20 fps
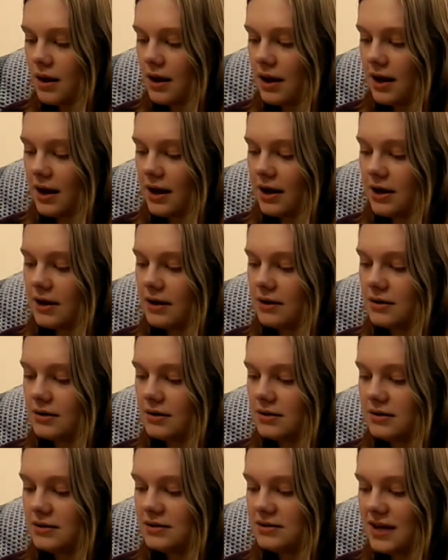uh,
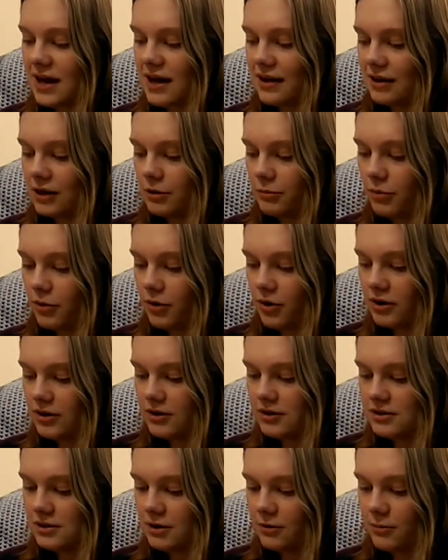selling
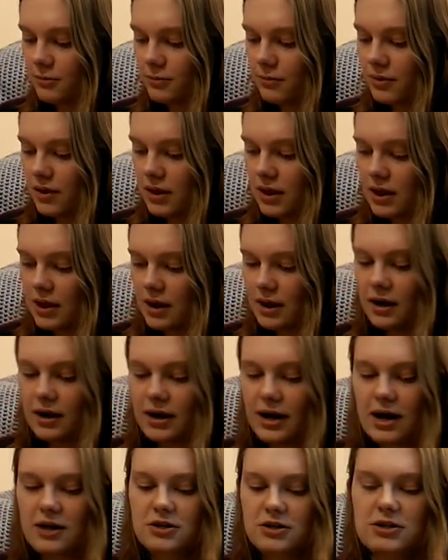point, some
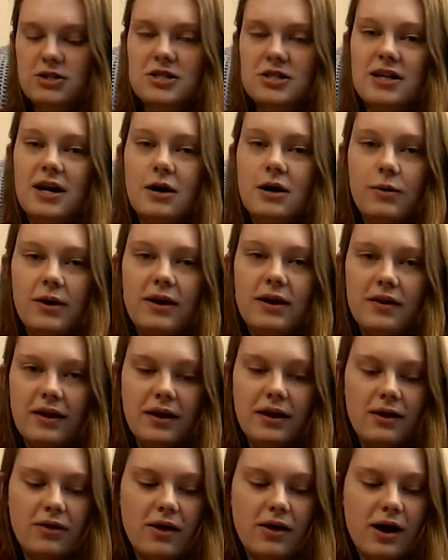guarantee. I quite
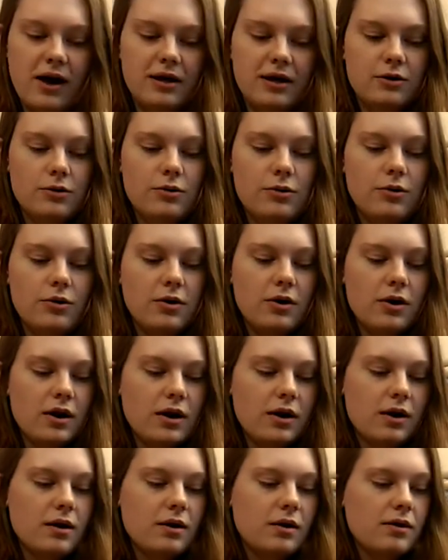like that. I know,
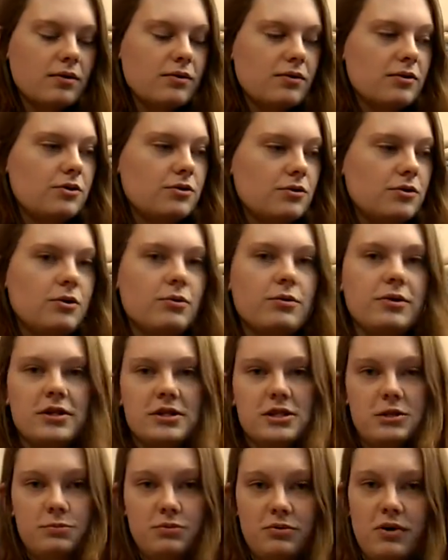you know, you want a
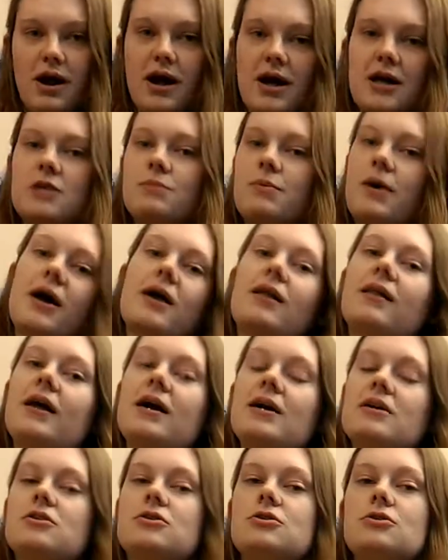surprise, but I
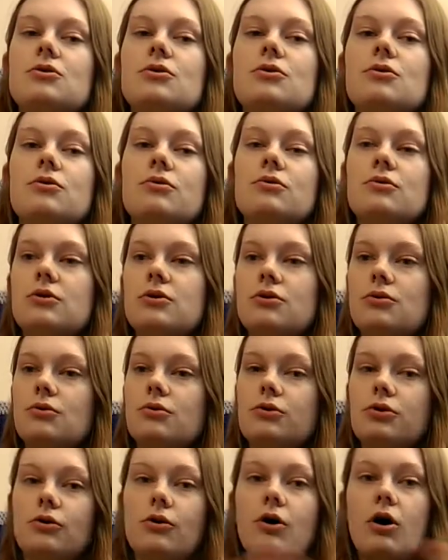like to know, you
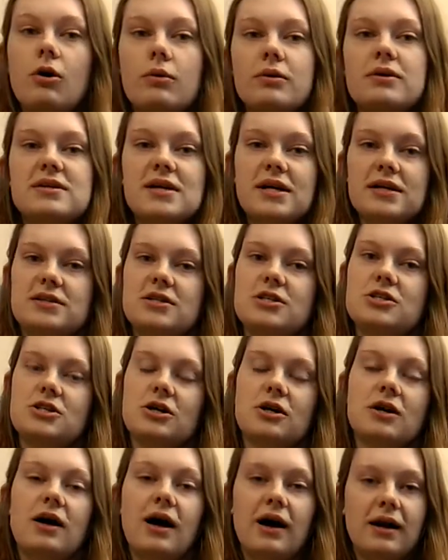know, you'll always get a
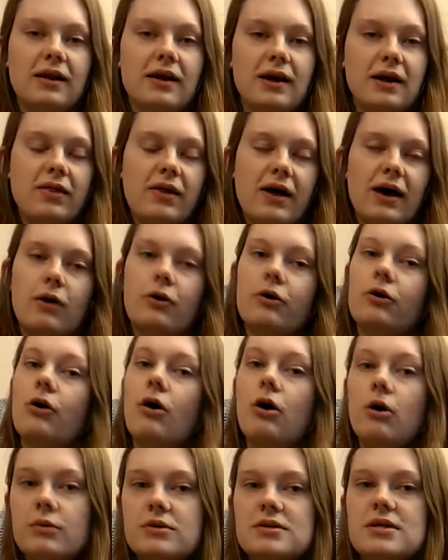t-shirt. I like that. Or you'll
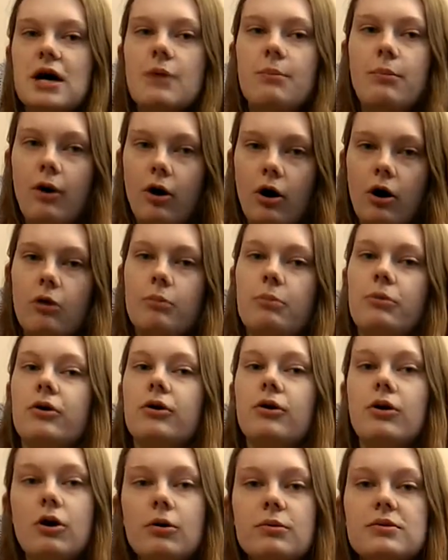always get a pop, or
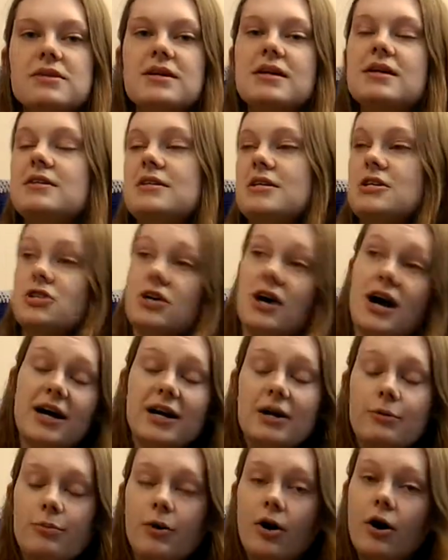you'll always get a t-shirt
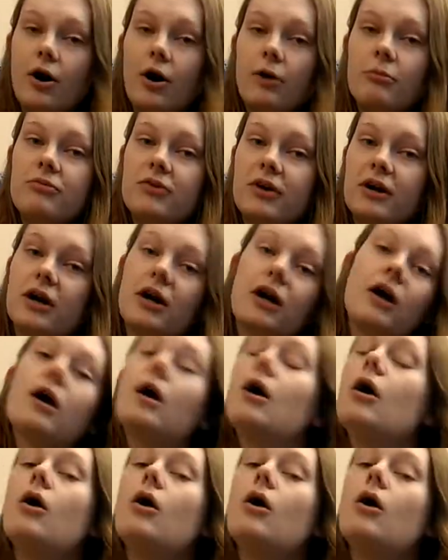and a pop figure,